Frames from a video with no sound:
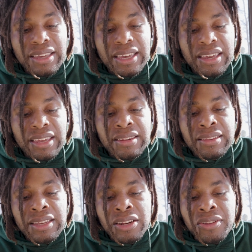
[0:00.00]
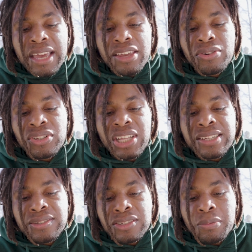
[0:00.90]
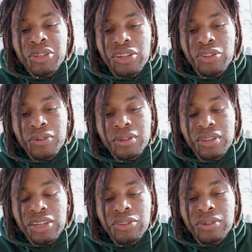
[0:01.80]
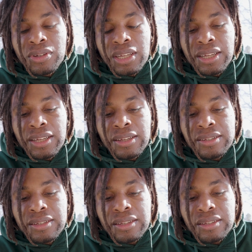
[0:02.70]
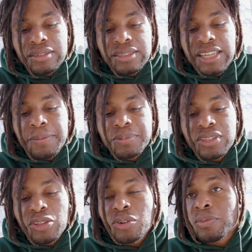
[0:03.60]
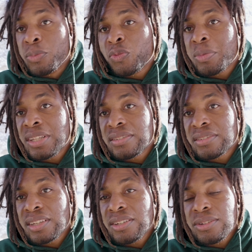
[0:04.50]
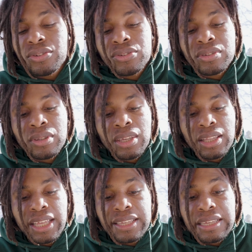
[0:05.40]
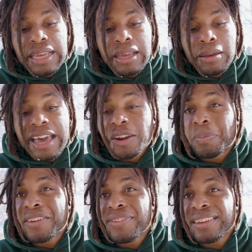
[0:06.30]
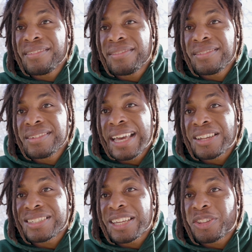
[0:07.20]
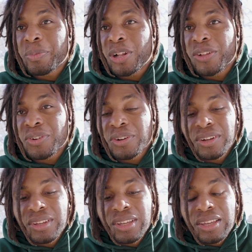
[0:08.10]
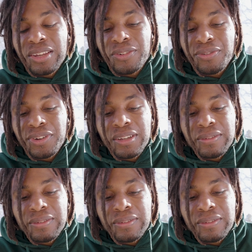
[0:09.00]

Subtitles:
And you know, that utilizes some of the other steps, the other movement skills, like how to pivot, how to stay on the ball of your foot.